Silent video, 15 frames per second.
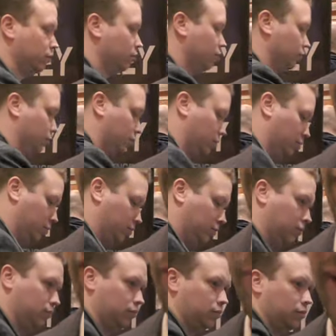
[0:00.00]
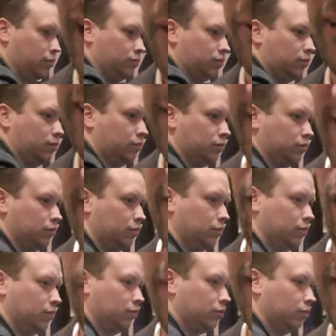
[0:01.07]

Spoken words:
(silent)